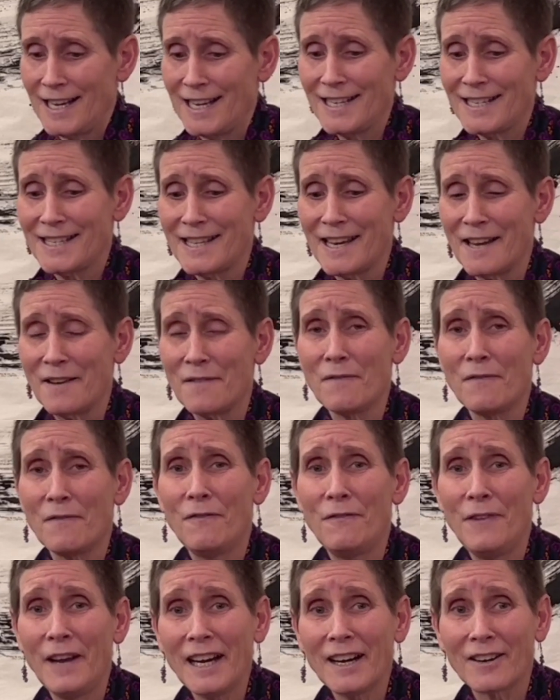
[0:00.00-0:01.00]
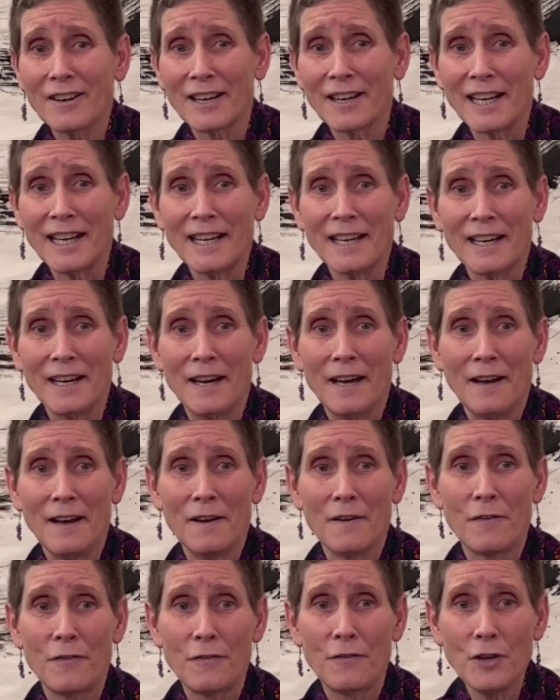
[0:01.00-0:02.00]
is that very
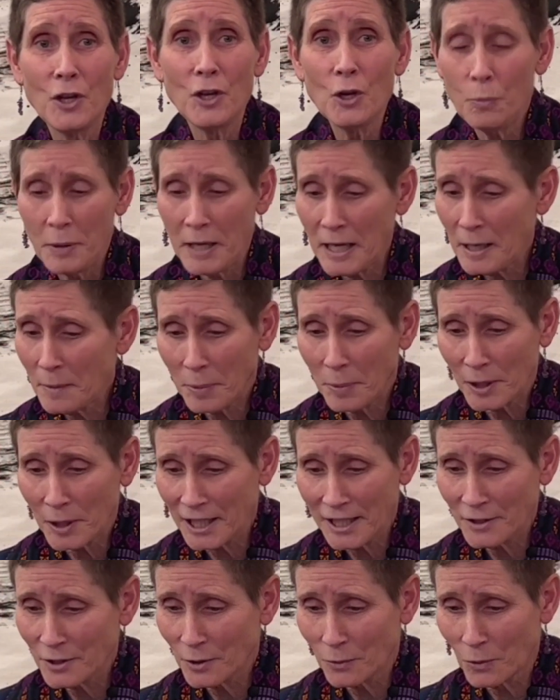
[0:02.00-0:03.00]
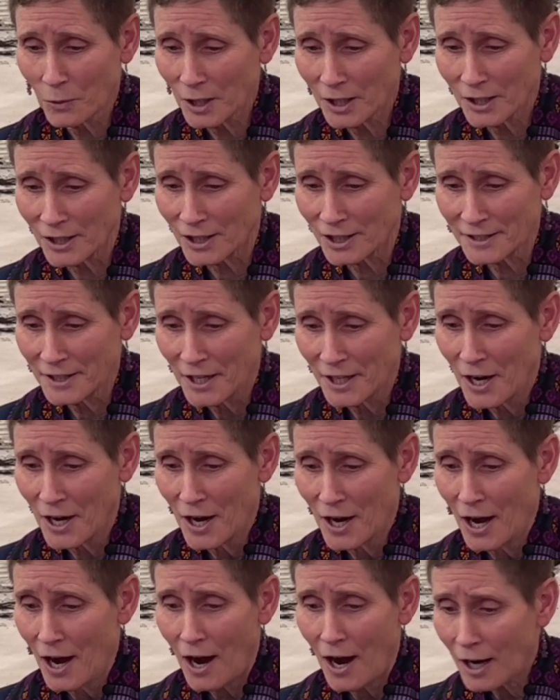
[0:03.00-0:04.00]
few people in the world
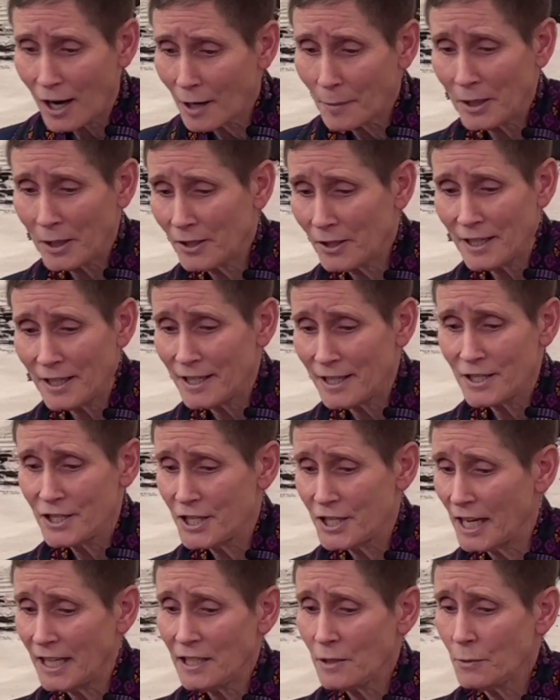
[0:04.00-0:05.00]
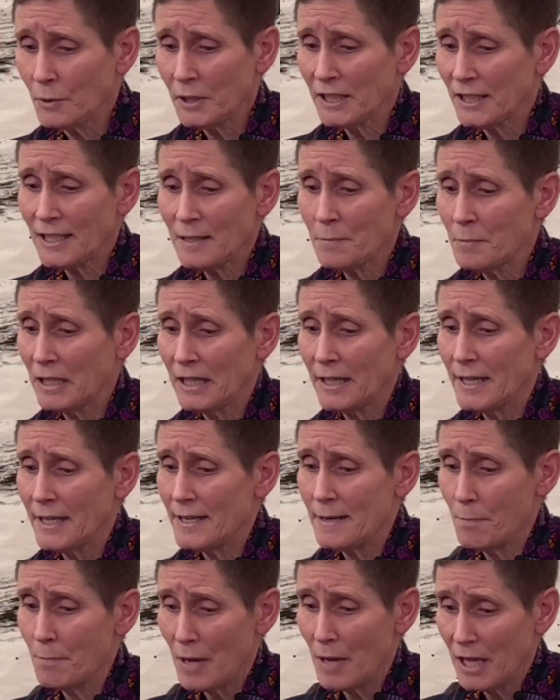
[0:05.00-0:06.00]
harbored genuinely
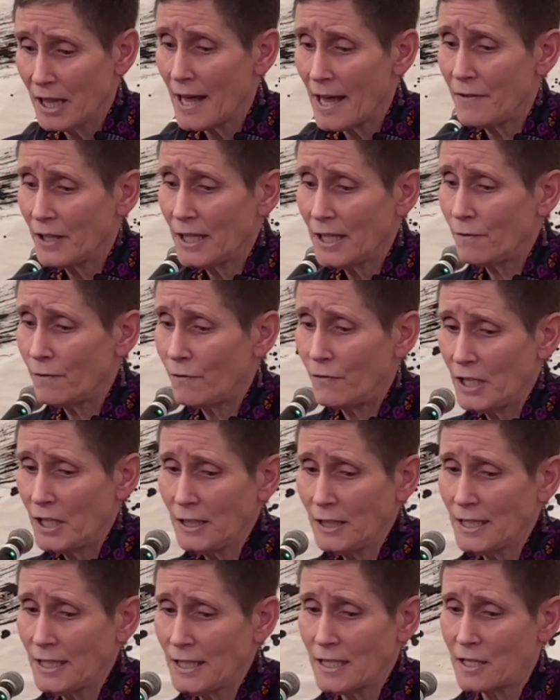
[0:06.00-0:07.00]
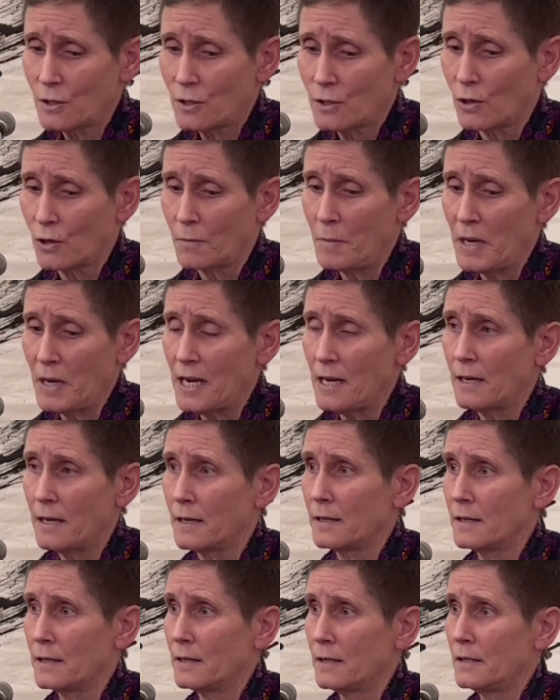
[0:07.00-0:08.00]
malevolent feelings toward me.
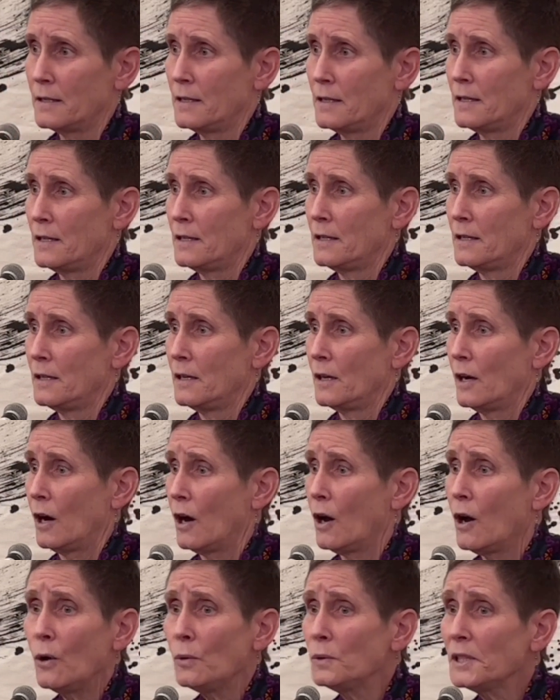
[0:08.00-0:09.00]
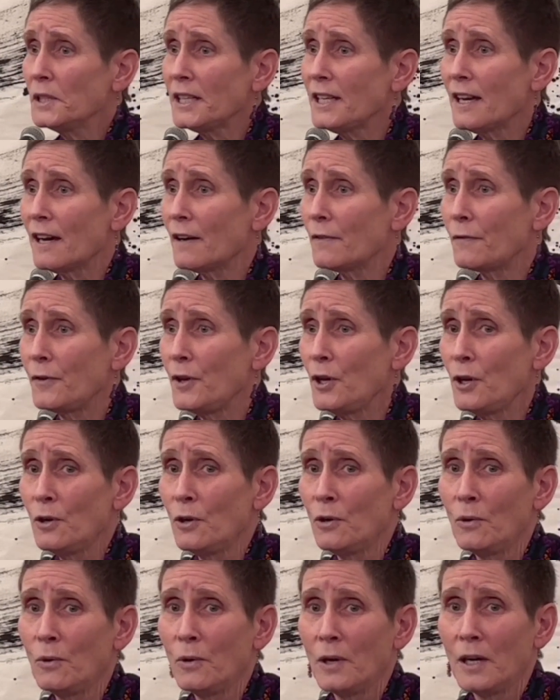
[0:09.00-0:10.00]
Only a
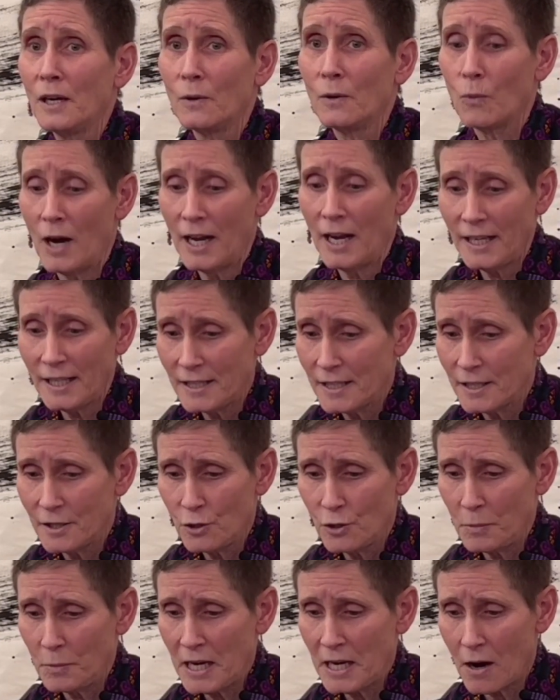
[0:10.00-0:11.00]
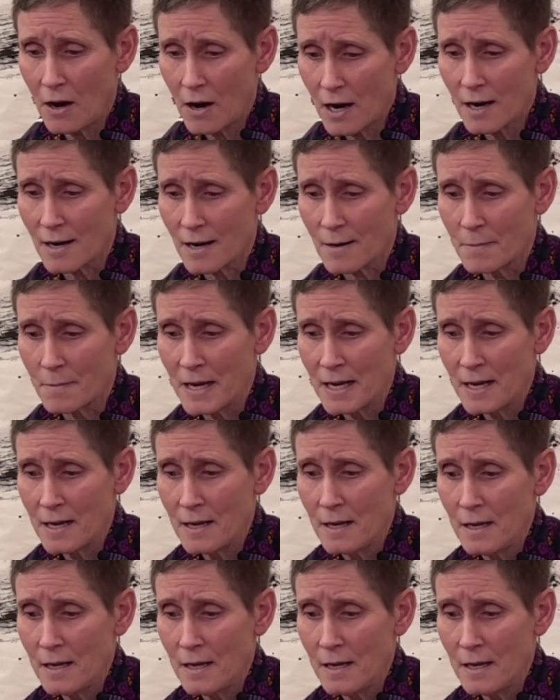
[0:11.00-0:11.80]
few wanted to do me harm.